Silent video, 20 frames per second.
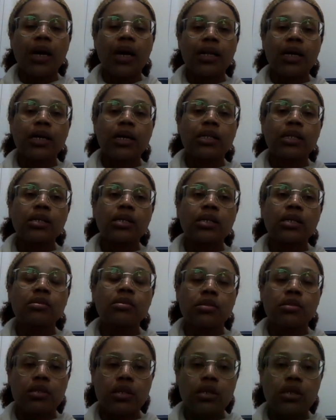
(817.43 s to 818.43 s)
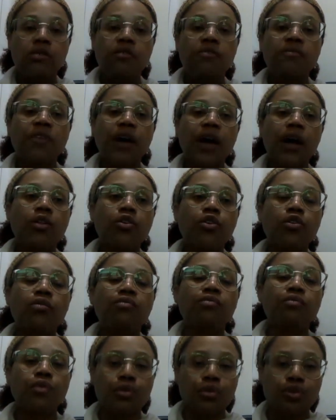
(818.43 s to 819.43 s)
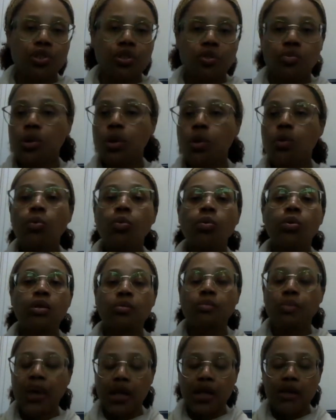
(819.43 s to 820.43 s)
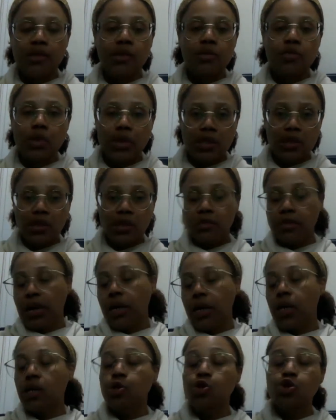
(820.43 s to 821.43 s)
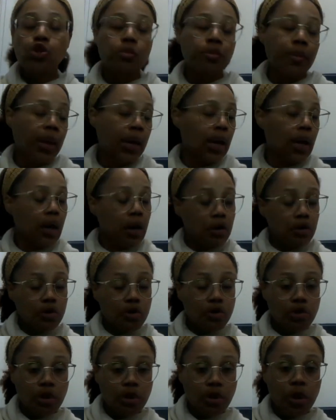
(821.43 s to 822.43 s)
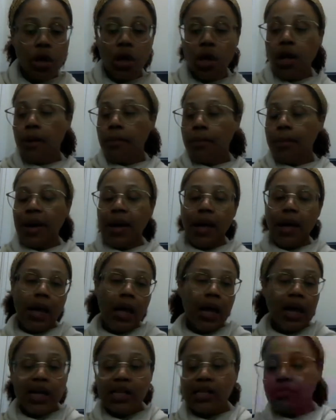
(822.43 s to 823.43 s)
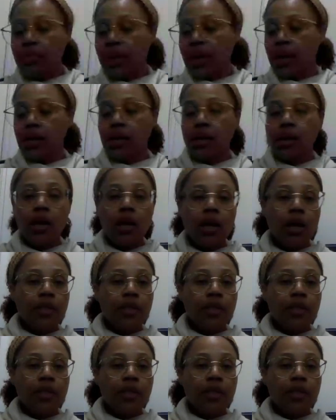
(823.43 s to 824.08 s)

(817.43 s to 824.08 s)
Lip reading: And I need to see the final version with all the bells and whistles, my intro, my outro, my ads, my